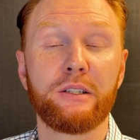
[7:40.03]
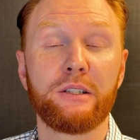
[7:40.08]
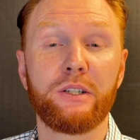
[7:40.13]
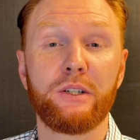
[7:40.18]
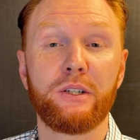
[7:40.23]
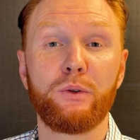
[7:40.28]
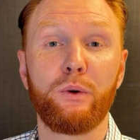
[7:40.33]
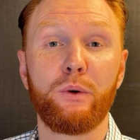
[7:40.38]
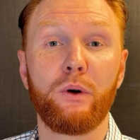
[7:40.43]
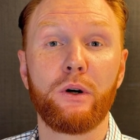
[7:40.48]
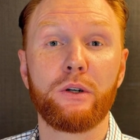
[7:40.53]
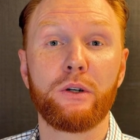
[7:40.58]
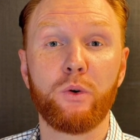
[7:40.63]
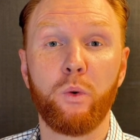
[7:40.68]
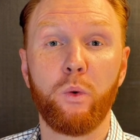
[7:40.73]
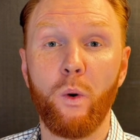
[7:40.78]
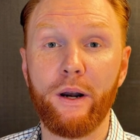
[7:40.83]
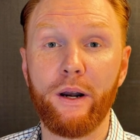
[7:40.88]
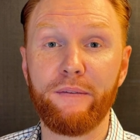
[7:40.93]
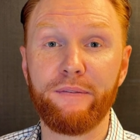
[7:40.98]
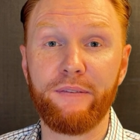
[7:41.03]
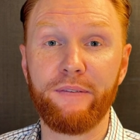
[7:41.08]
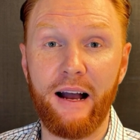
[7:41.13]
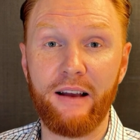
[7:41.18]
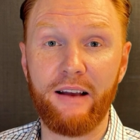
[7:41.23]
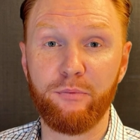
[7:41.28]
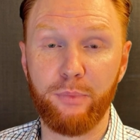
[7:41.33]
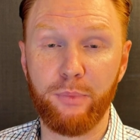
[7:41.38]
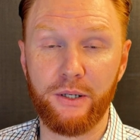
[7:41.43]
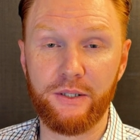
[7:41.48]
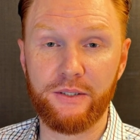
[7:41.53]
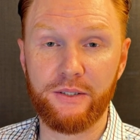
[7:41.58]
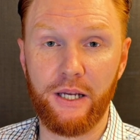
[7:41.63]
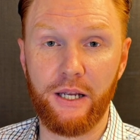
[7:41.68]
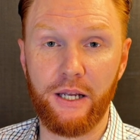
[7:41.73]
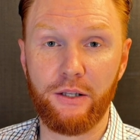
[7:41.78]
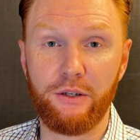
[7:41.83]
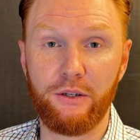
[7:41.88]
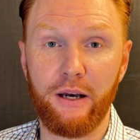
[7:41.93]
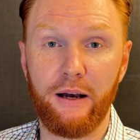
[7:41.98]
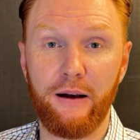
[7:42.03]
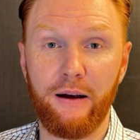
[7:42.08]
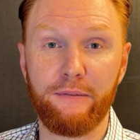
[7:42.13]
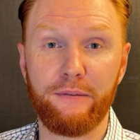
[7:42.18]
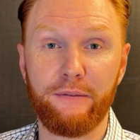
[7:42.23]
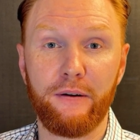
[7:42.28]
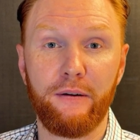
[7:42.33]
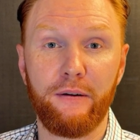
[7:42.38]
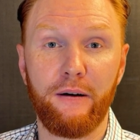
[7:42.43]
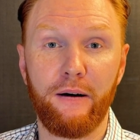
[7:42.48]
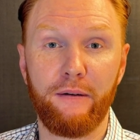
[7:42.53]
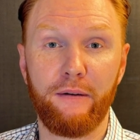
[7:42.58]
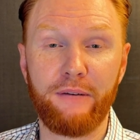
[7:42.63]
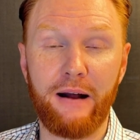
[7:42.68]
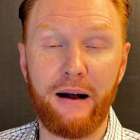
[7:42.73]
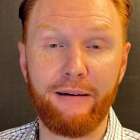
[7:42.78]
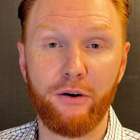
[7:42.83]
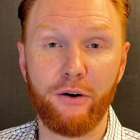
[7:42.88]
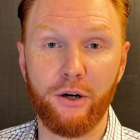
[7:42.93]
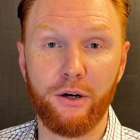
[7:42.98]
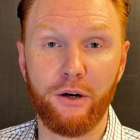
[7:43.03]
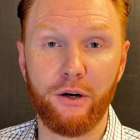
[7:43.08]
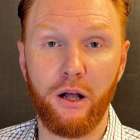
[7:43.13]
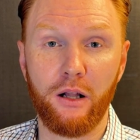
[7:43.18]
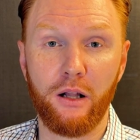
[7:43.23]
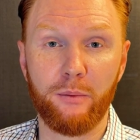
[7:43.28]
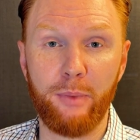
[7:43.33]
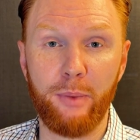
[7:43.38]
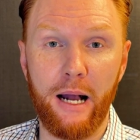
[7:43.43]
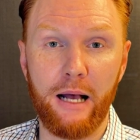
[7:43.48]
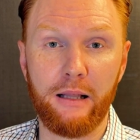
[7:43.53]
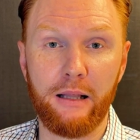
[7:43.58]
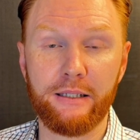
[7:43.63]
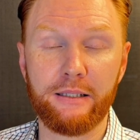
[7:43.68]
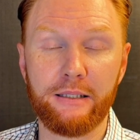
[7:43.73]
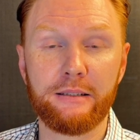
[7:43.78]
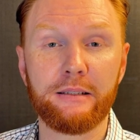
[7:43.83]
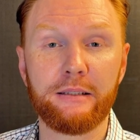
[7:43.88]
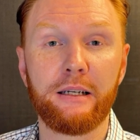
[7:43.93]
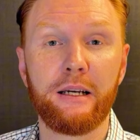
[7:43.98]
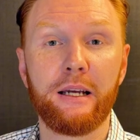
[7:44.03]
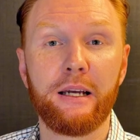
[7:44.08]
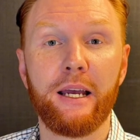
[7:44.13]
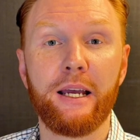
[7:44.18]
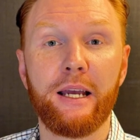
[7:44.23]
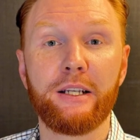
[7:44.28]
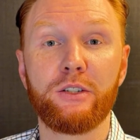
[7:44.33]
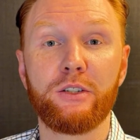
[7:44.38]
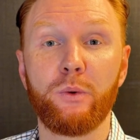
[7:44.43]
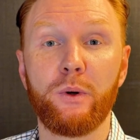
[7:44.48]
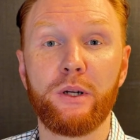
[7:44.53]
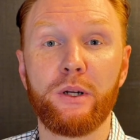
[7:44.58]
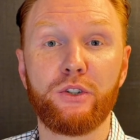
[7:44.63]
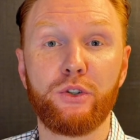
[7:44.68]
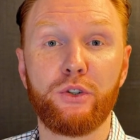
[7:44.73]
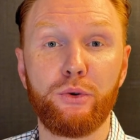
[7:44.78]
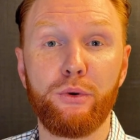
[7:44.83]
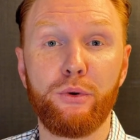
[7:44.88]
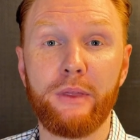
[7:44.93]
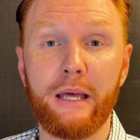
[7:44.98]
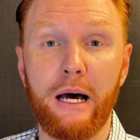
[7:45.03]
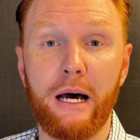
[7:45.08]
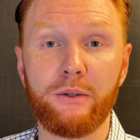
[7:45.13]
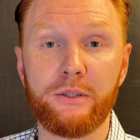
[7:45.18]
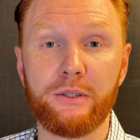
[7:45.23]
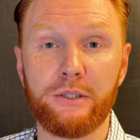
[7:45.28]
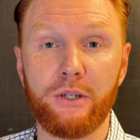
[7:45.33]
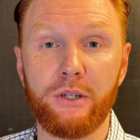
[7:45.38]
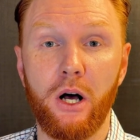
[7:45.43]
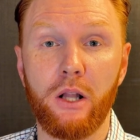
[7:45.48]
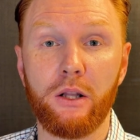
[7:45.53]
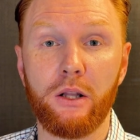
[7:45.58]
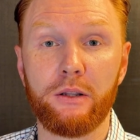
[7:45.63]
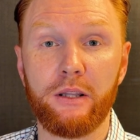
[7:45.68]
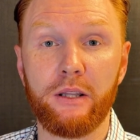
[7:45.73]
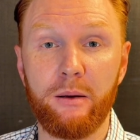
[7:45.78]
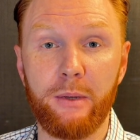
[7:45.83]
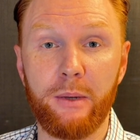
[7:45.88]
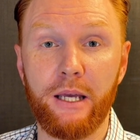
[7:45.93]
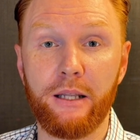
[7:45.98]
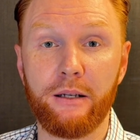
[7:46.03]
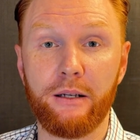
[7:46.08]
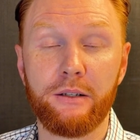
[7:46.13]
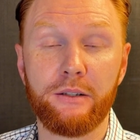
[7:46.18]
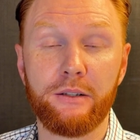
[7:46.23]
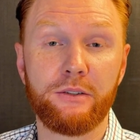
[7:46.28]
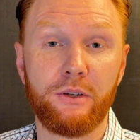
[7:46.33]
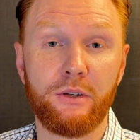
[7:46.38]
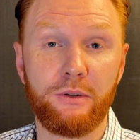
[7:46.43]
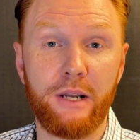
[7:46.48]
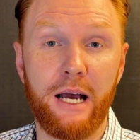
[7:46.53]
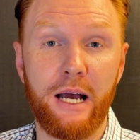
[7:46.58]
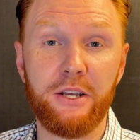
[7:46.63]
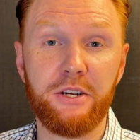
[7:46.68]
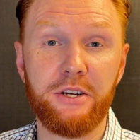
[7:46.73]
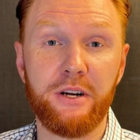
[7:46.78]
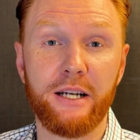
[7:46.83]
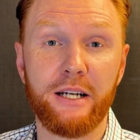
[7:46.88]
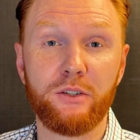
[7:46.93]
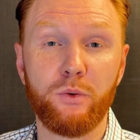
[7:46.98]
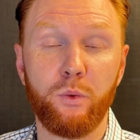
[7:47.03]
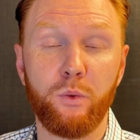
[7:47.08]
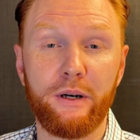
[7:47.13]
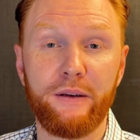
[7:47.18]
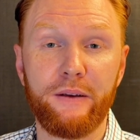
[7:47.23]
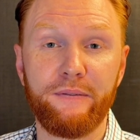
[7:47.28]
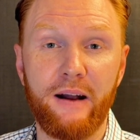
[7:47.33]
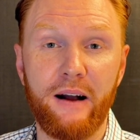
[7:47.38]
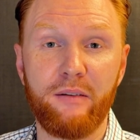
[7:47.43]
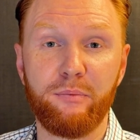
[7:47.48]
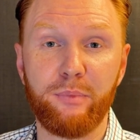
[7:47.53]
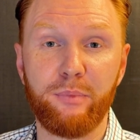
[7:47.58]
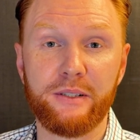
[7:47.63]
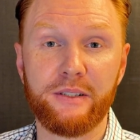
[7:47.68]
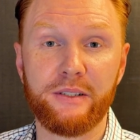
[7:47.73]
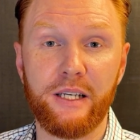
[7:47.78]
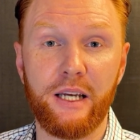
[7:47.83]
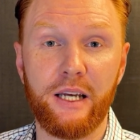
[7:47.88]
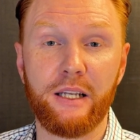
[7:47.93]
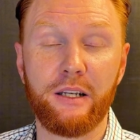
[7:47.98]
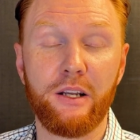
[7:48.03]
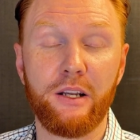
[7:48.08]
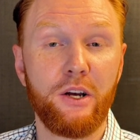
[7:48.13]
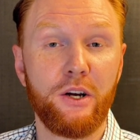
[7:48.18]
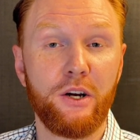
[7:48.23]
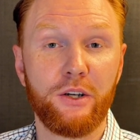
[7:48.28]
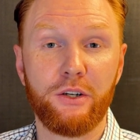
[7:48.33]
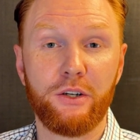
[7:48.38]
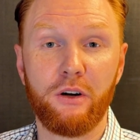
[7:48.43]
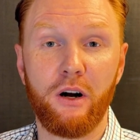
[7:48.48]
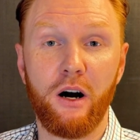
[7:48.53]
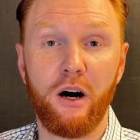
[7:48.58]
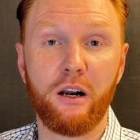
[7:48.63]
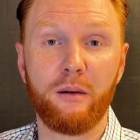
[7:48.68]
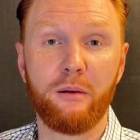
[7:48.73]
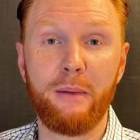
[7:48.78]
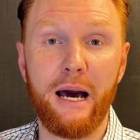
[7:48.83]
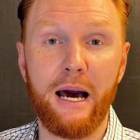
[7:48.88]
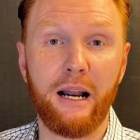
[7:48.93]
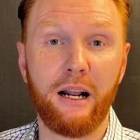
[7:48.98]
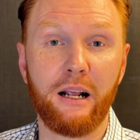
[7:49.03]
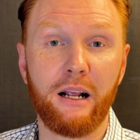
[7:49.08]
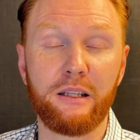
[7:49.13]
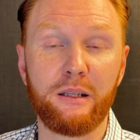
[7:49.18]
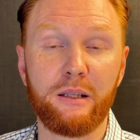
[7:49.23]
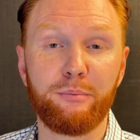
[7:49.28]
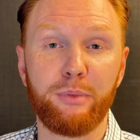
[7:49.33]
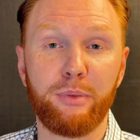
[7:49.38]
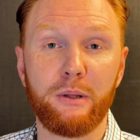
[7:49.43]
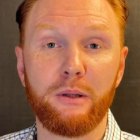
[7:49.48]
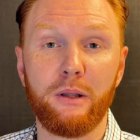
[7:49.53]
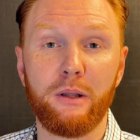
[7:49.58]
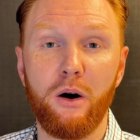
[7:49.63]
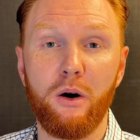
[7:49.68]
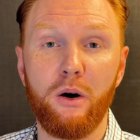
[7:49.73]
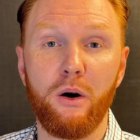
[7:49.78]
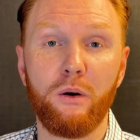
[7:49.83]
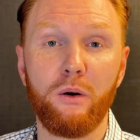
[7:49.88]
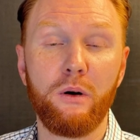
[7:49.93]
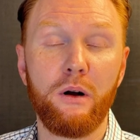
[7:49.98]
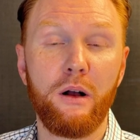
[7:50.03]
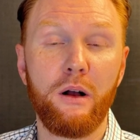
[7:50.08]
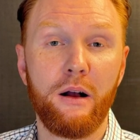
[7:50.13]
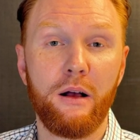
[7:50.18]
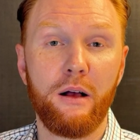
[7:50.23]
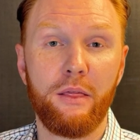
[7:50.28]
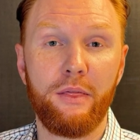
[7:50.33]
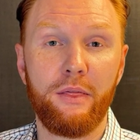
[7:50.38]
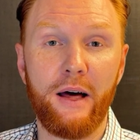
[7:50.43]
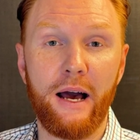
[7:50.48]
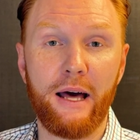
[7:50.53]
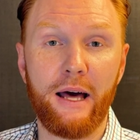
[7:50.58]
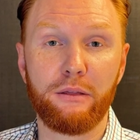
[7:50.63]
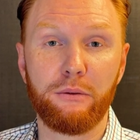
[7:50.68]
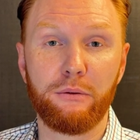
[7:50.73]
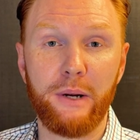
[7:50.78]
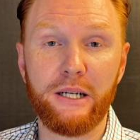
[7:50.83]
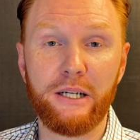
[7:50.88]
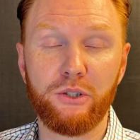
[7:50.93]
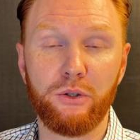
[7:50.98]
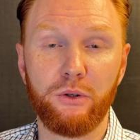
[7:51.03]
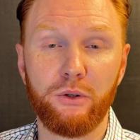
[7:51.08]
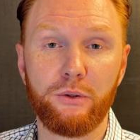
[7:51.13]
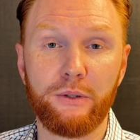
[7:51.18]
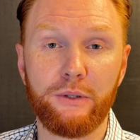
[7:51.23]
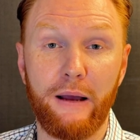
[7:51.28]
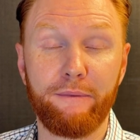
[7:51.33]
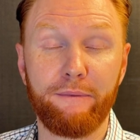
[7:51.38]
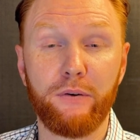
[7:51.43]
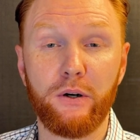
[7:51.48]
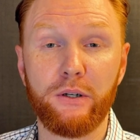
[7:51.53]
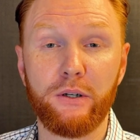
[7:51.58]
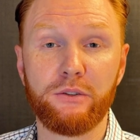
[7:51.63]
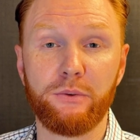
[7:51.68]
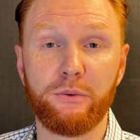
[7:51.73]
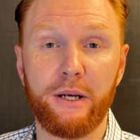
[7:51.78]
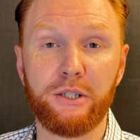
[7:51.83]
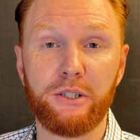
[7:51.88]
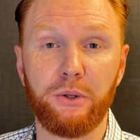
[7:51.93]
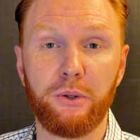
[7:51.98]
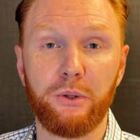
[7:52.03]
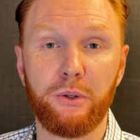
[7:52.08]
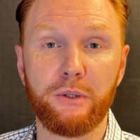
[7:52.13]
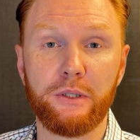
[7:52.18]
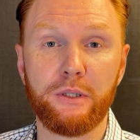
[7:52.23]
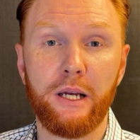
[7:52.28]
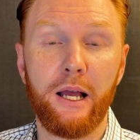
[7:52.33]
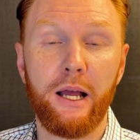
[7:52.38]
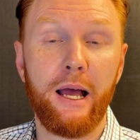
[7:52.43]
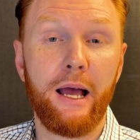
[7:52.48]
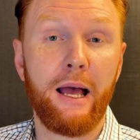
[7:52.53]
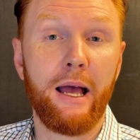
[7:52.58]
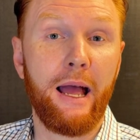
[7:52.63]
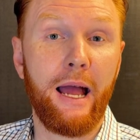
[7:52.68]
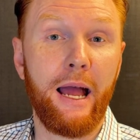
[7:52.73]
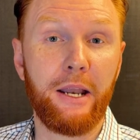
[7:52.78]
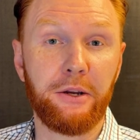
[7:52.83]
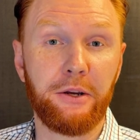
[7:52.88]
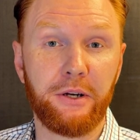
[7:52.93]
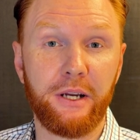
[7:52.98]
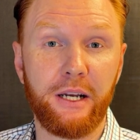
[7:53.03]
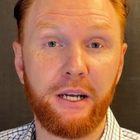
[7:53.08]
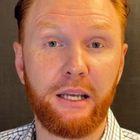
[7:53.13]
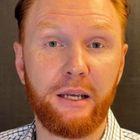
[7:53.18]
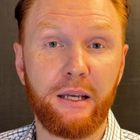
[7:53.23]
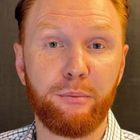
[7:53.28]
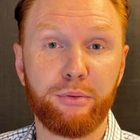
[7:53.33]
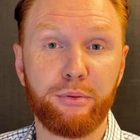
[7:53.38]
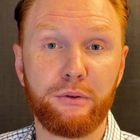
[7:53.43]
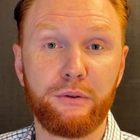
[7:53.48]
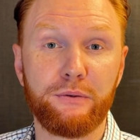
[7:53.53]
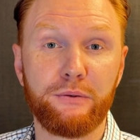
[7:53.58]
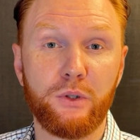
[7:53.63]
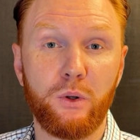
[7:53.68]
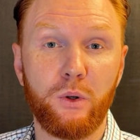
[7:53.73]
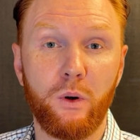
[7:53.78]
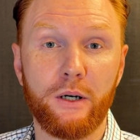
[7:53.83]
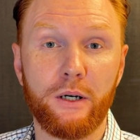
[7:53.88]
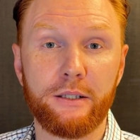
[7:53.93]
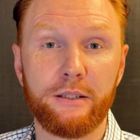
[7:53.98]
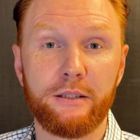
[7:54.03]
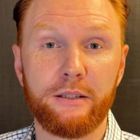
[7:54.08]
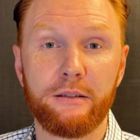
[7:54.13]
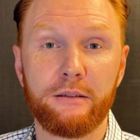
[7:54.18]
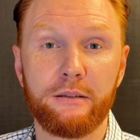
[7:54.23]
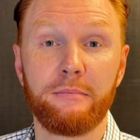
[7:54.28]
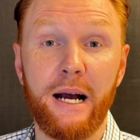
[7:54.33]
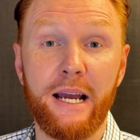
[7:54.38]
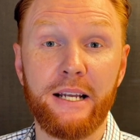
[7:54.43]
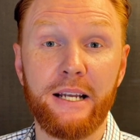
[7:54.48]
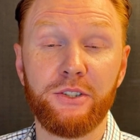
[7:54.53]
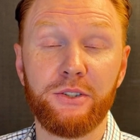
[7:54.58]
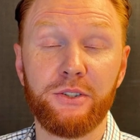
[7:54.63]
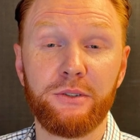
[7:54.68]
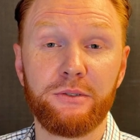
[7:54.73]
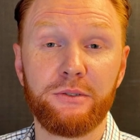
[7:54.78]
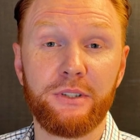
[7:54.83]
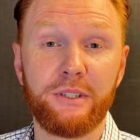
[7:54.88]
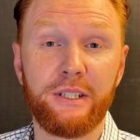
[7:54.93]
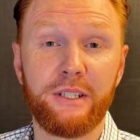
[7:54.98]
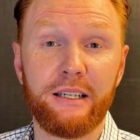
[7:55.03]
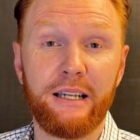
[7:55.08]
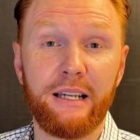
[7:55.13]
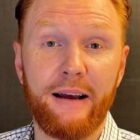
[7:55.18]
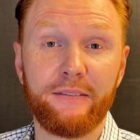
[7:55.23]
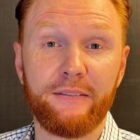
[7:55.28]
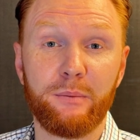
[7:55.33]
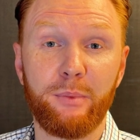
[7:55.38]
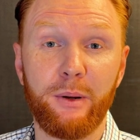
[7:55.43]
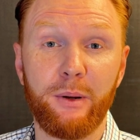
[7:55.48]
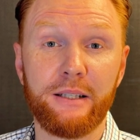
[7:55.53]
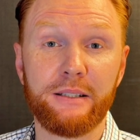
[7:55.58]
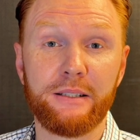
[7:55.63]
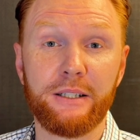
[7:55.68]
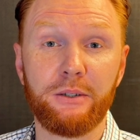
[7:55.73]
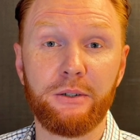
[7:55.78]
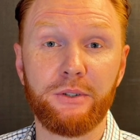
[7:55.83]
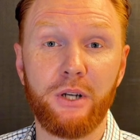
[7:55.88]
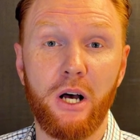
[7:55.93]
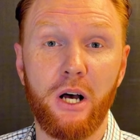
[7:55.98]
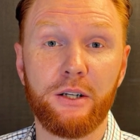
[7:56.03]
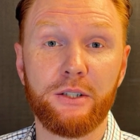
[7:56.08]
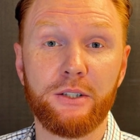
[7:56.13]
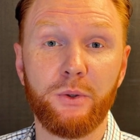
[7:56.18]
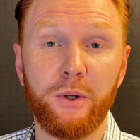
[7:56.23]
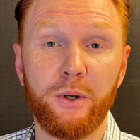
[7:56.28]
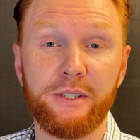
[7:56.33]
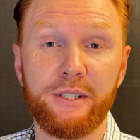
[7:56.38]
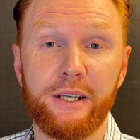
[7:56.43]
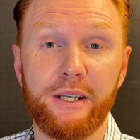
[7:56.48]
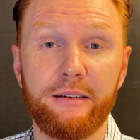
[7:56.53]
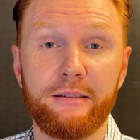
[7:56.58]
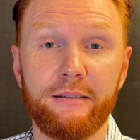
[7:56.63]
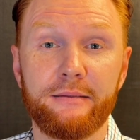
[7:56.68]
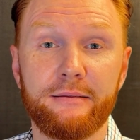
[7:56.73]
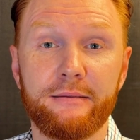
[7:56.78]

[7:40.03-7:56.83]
to 25%. You have a $500 balance into a $2,000 limit. So now you're at 25%, you're automatically below that threshold, that first threshold, and you're getting improved scores. Mind you, you didn't have to pay a single dollar towards it.